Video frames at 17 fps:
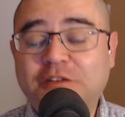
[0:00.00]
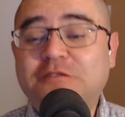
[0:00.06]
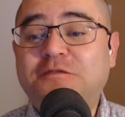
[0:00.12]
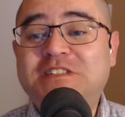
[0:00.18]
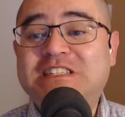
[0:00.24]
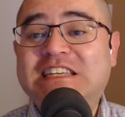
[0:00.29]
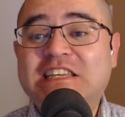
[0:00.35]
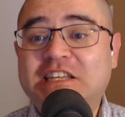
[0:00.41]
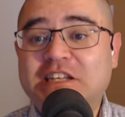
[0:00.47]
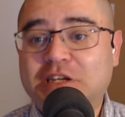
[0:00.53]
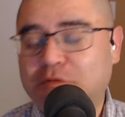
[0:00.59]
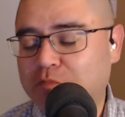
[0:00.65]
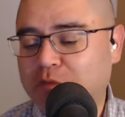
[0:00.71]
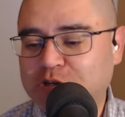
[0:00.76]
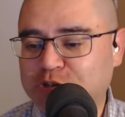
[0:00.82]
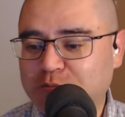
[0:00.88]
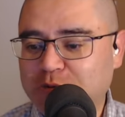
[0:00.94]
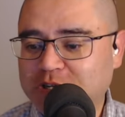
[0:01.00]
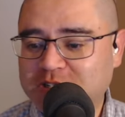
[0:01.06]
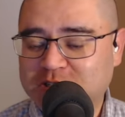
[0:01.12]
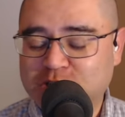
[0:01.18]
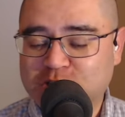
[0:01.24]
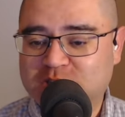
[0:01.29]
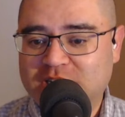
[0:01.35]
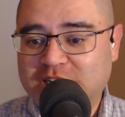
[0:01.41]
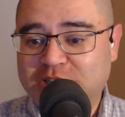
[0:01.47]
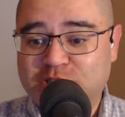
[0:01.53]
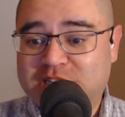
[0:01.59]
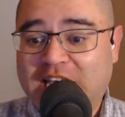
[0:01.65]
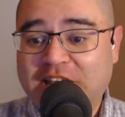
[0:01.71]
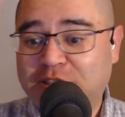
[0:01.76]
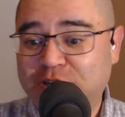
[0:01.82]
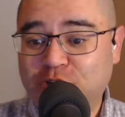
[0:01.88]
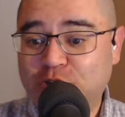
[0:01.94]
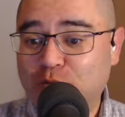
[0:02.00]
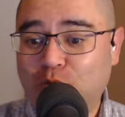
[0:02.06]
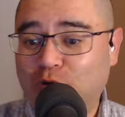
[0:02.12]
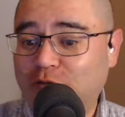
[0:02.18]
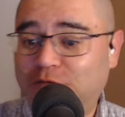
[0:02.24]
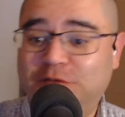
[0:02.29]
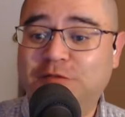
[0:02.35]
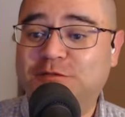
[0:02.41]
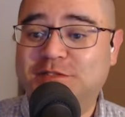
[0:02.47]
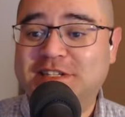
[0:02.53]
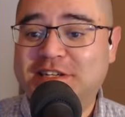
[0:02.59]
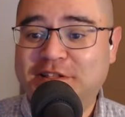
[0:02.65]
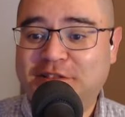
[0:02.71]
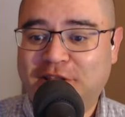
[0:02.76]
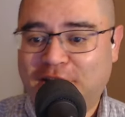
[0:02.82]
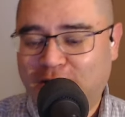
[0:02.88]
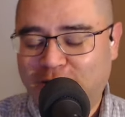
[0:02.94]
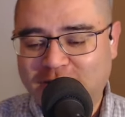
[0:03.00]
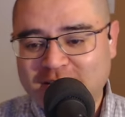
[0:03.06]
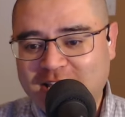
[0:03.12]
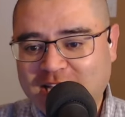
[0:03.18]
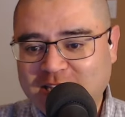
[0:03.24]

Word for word: 15 measurement. It just it just had the numeral 15 there